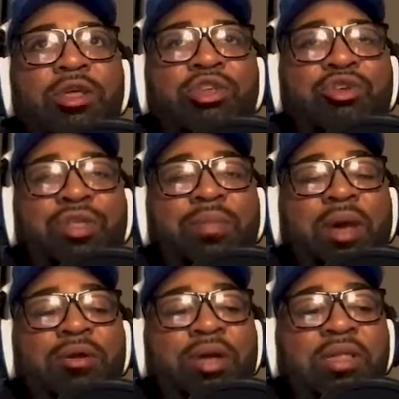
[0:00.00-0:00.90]
truth of the
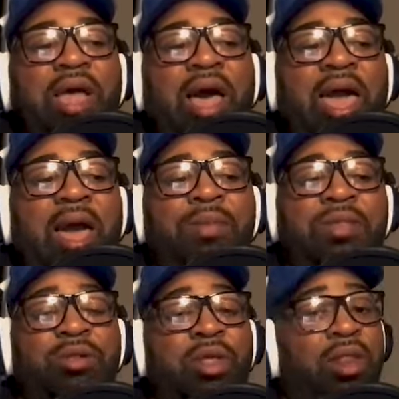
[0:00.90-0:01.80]
matter is I
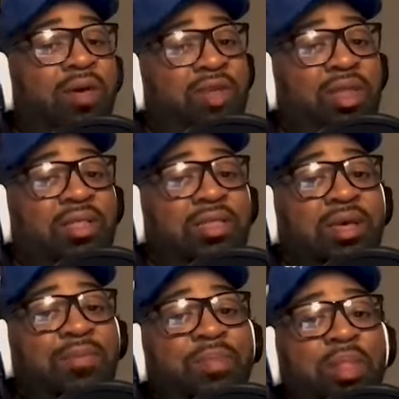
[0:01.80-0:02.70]
absolutely love
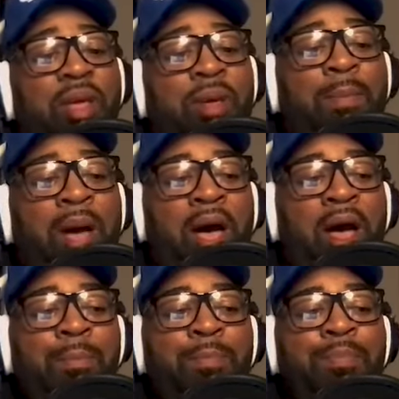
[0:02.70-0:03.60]
Atlanta.
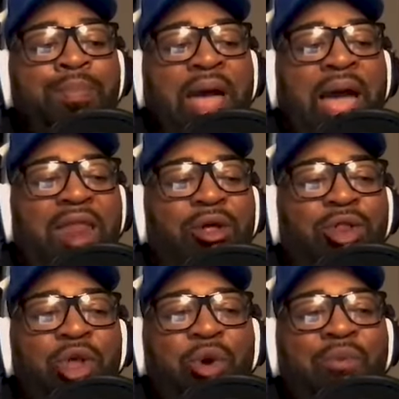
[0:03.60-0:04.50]
I
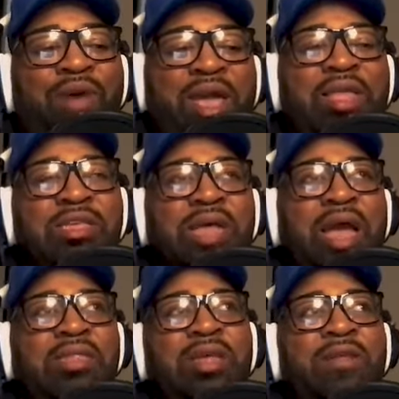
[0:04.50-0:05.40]
don't know if I can just
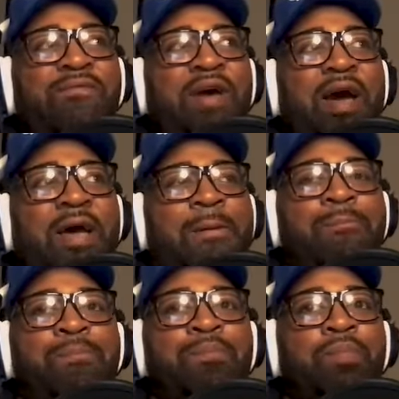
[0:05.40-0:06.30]
identify
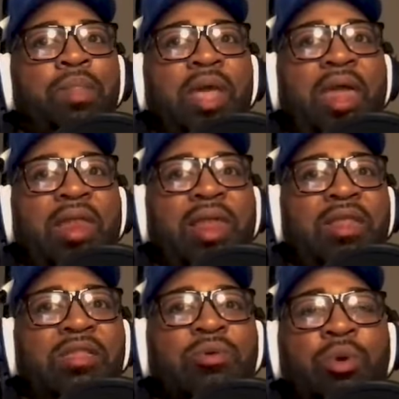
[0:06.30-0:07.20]

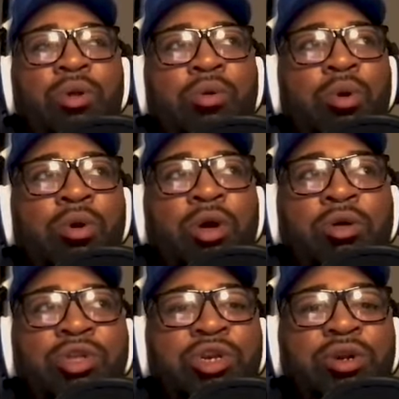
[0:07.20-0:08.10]
Atlanta's quote unquote
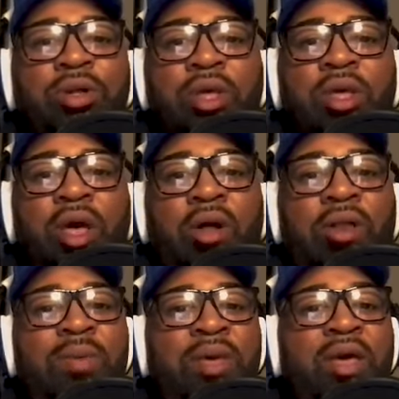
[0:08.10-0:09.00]
culture,
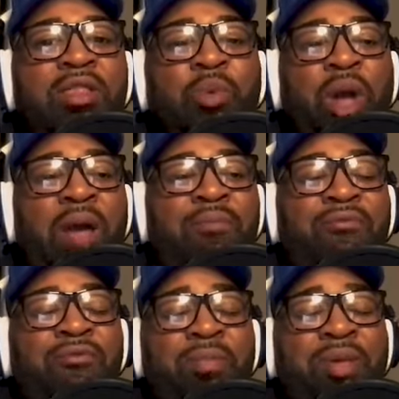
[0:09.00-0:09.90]
only because where I'm
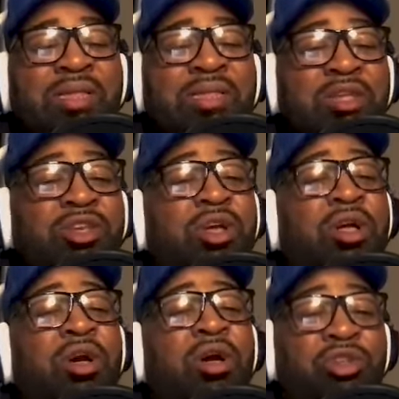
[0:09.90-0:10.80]
from is such a
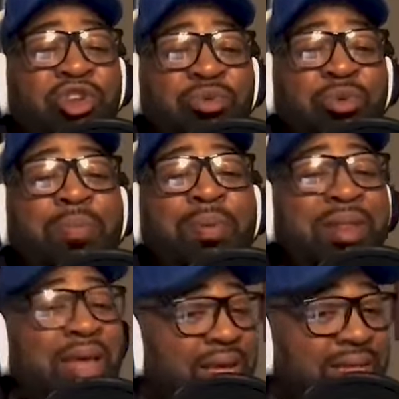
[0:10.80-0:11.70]
cultural
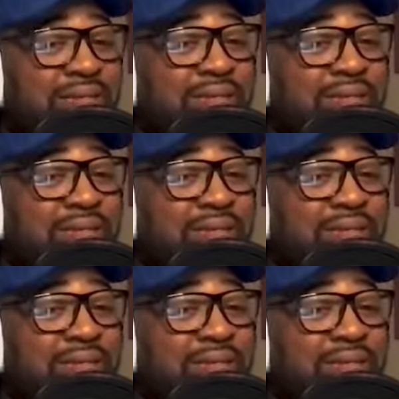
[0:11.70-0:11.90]
place.